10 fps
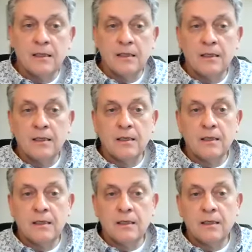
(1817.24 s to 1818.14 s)

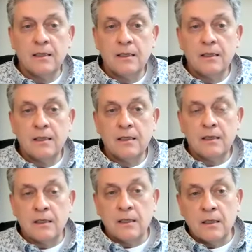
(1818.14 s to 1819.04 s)
(silence)